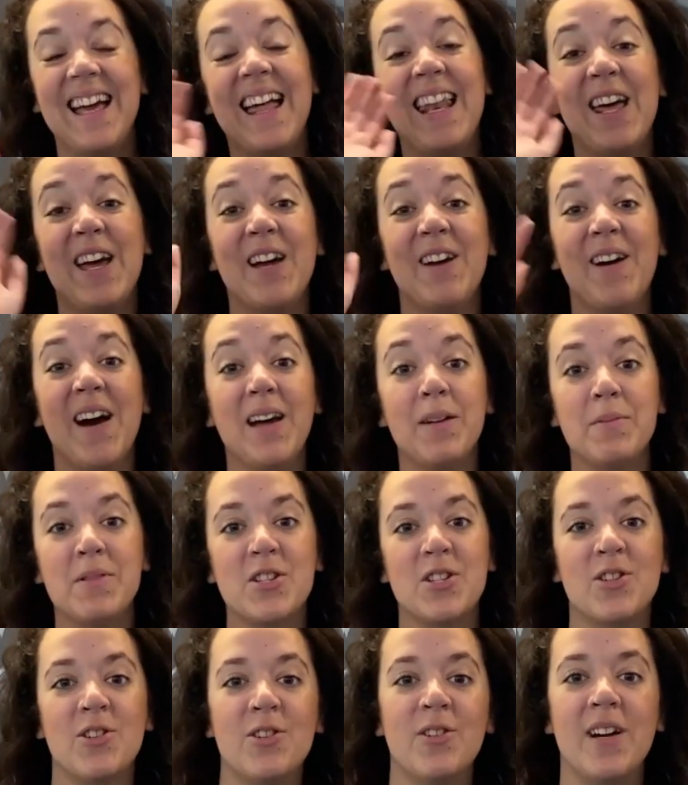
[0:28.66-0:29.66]
Hello, I'm
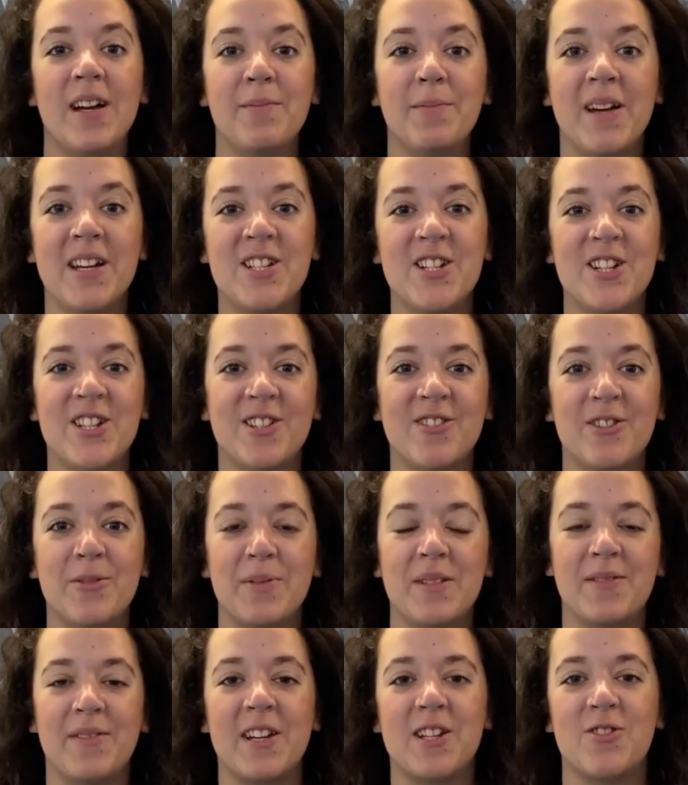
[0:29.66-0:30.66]
Ashore and my tutor
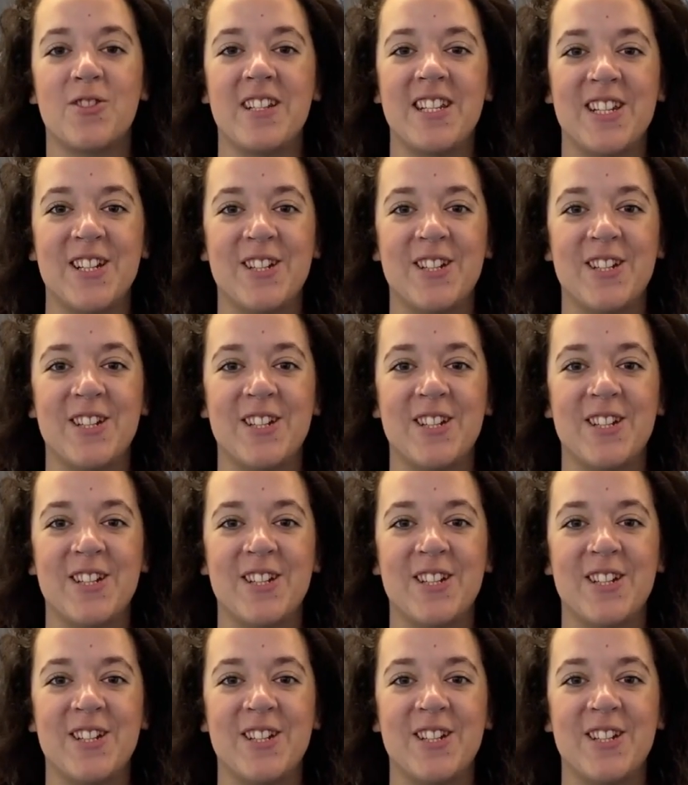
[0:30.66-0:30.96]
group is Victory